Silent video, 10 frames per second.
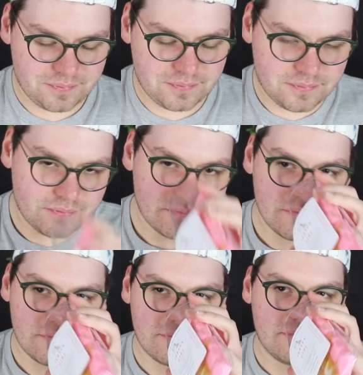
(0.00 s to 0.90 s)

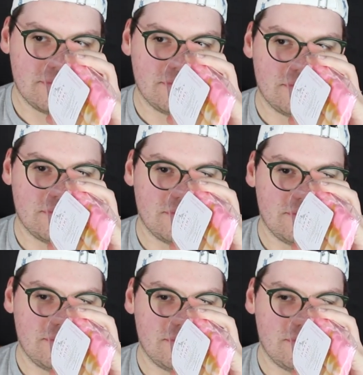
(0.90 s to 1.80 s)

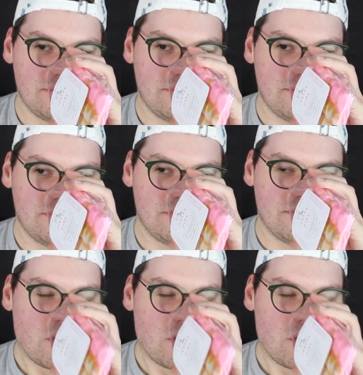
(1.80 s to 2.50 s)
(no one is talking)